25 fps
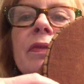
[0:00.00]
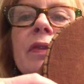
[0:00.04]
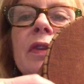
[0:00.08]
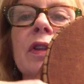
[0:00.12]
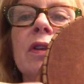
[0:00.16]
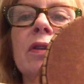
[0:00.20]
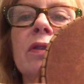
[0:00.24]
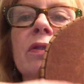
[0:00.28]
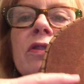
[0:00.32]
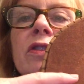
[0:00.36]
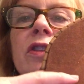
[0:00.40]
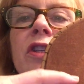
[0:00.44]

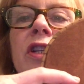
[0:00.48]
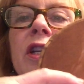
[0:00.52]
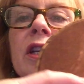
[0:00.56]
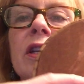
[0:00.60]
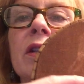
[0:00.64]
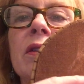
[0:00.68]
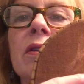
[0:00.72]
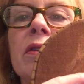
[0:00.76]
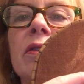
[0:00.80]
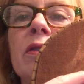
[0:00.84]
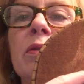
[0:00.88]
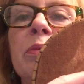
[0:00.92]

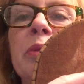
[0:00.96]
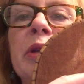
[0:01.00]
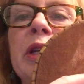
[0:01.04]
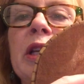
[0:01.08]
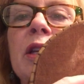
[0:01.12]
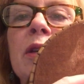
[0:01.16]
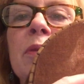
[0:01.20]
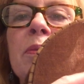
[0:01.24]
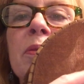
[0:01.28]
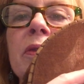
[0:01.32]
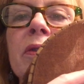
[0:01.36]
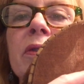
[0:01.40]
little
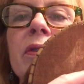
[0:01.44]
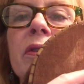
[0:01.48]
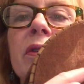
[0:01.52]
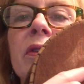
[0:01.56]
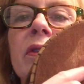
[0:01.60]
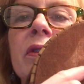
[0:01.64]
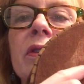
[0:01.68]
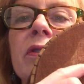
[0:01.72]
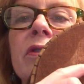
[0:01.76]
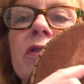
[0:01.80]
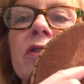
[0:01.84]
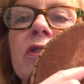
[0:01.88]
peeps,
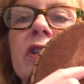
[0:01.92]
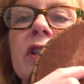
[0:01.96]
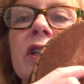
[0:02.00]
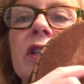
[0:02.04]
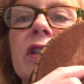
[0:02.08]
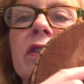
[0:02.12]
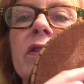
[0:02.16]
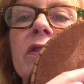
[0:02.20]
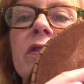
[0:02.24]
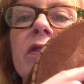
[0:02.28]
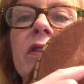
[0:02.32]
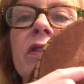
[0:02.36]

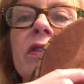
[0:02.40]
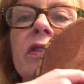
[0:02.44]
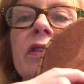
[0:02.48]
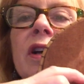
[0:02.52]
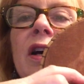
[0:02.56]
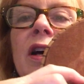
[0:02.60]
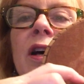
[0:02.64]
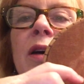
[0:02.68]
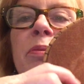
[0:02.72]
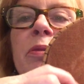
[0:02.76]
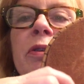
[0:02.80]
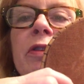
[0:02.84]
chickens on
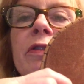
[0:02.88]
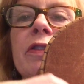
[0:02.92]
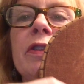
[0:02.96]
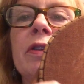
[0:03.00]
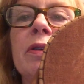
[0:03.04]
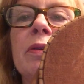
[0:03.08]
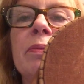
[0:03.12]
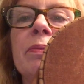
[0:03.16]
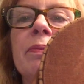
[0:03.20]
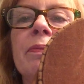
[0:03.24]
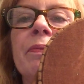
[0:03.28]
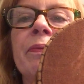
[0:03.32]
top of
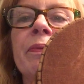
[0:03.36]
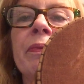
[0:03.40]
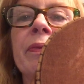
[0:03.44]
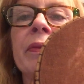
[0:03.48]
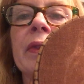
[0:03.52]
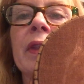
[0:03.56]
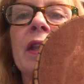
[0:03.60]
him.